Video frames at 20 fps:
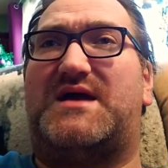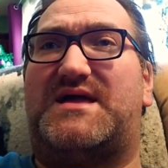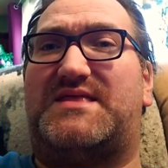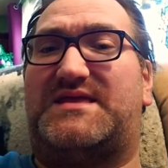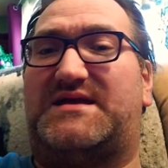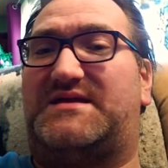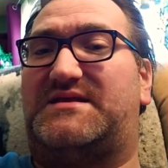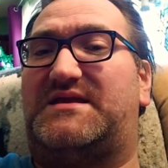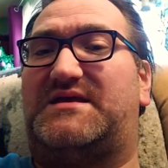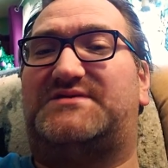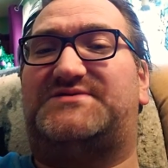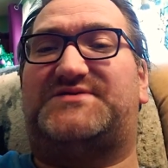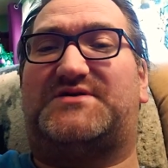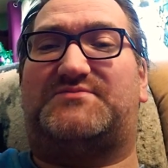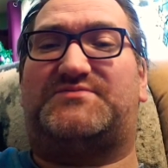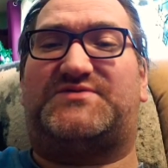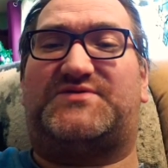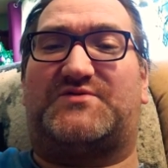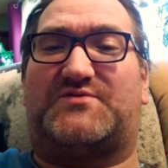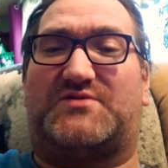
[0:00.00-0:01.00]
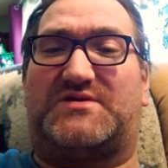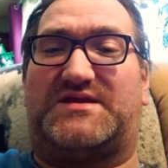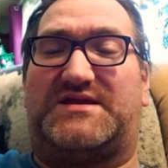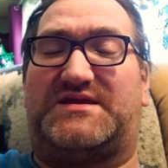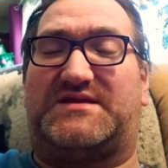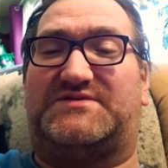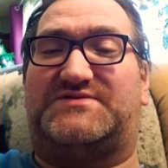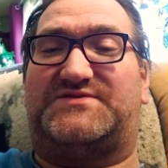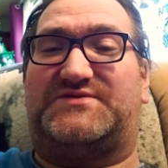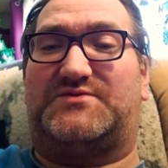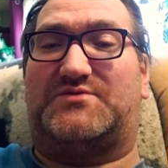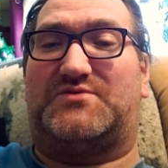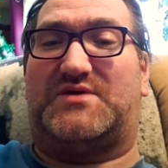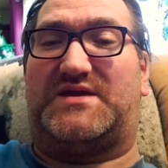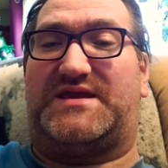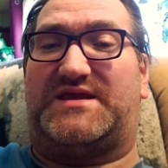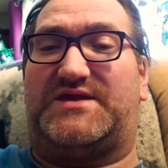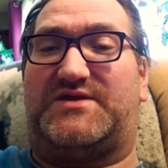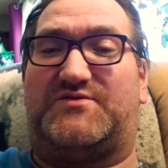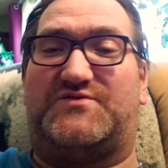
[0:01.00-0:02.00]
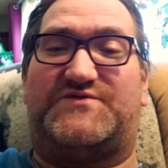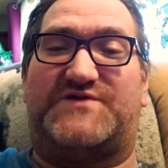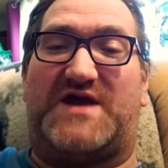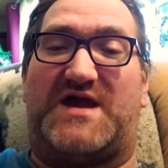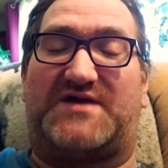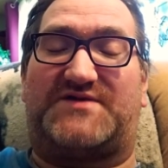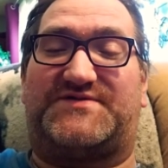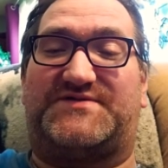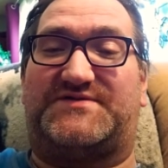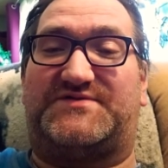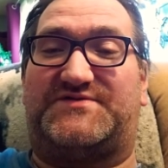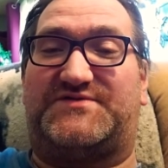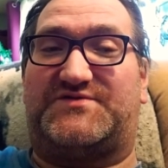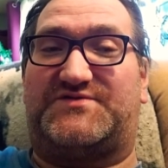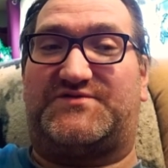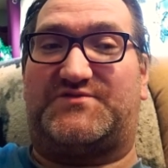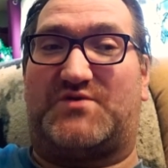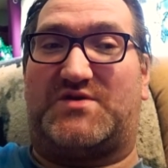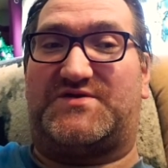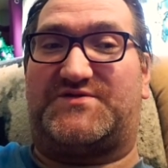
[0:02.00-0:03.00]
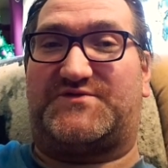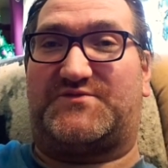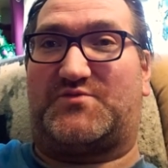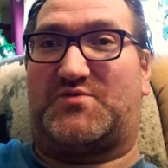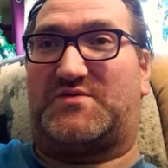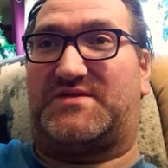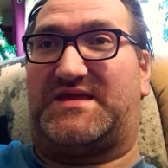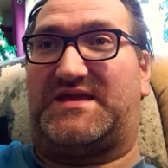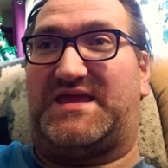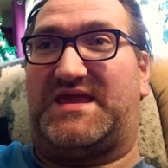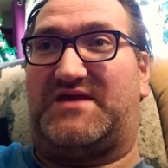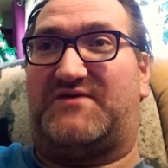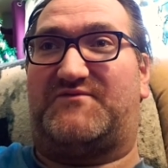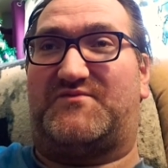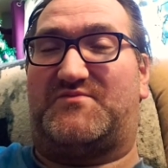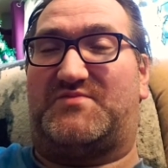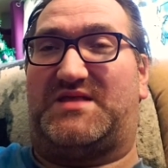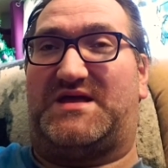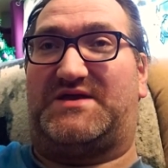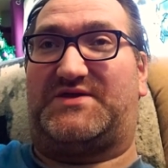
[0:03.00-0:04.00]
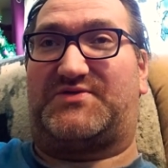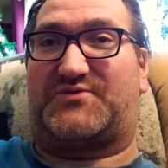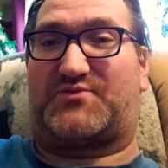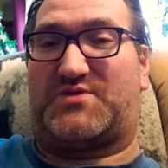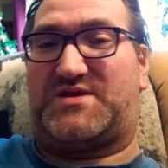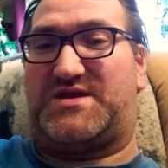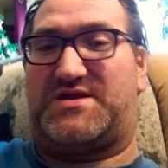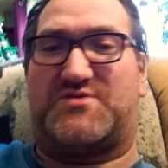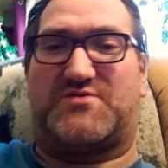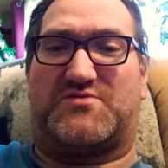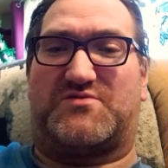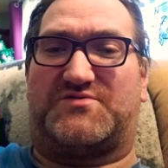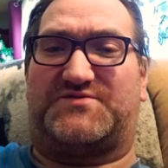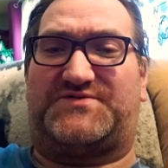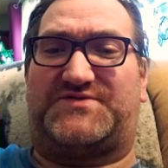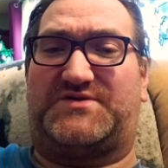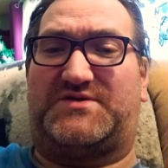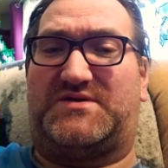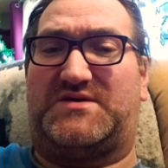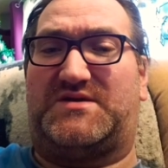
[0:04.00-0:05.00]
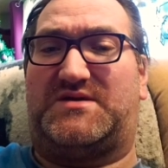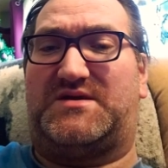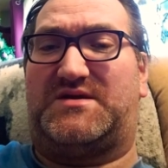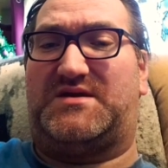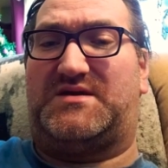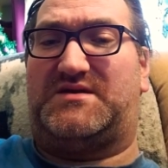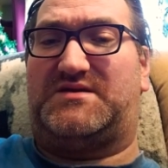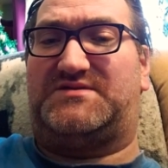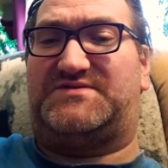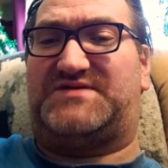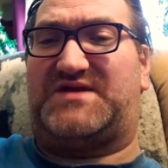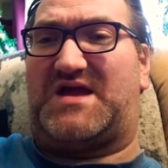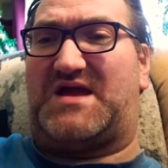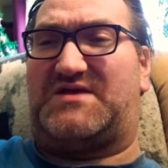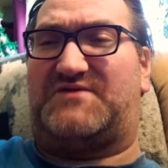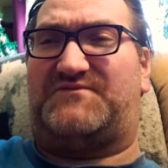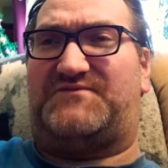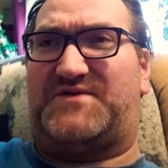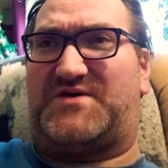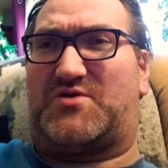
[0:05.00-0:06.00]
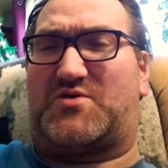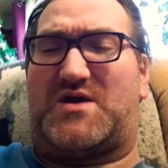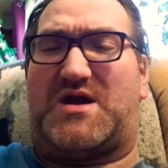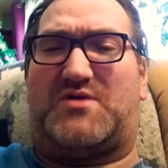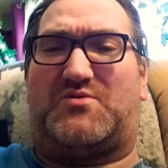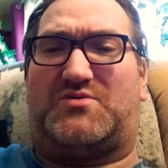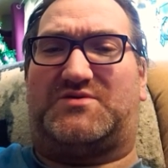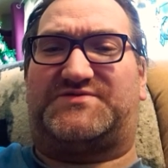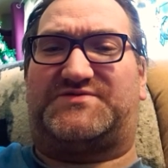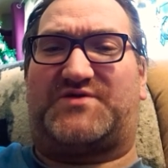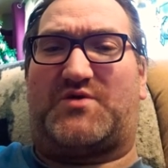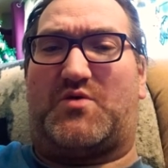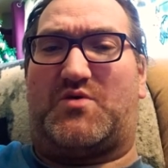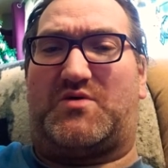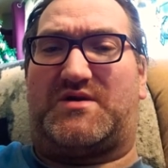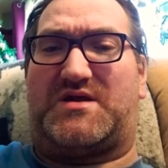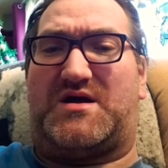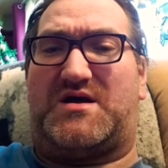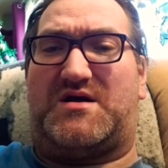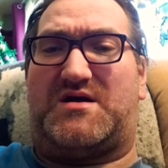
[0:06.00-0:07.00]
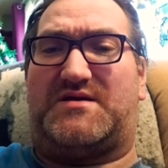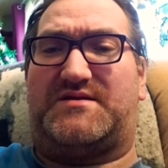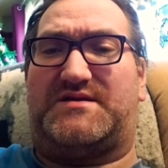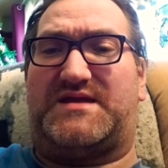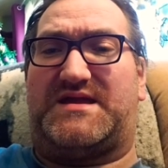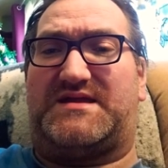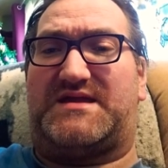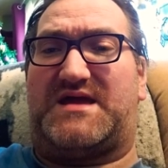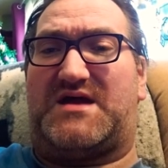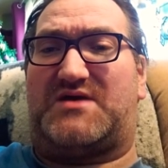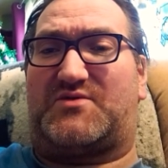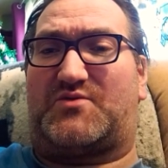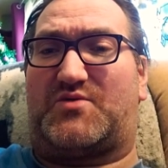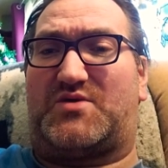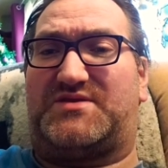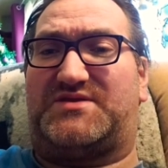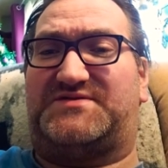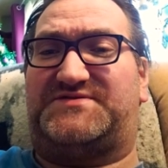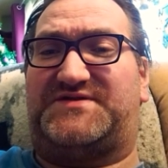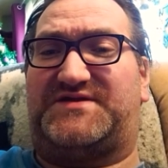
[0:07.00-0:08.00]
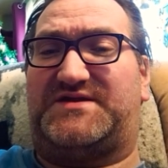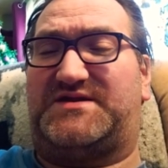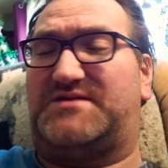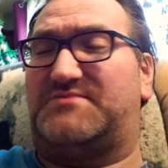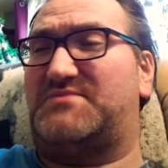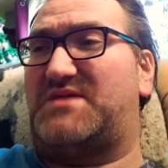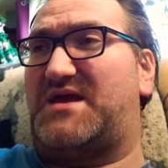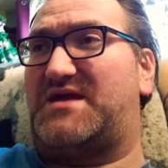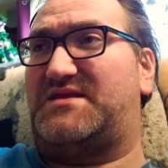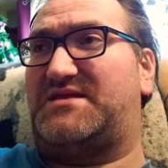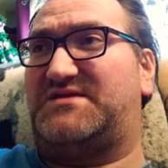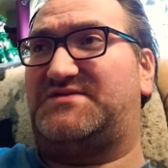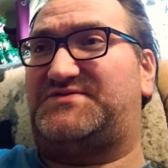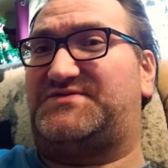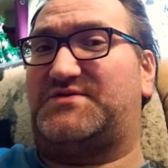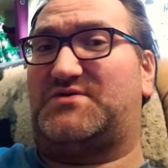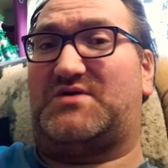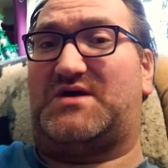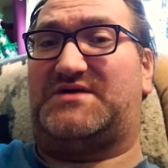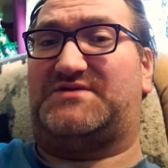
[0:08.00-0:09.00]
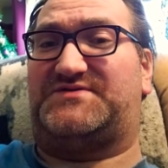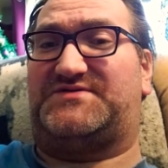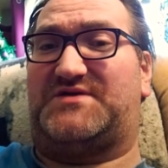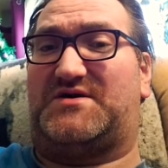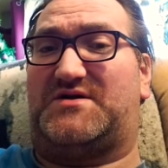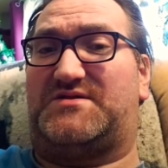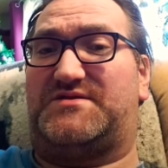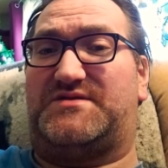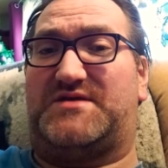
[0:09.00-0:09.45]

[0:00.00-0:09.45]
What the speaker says: And then it ends up turning into a Hugh Jackson situation where they gave him like 3 years to kind of figure out what's going on and how to run the team, and he still has done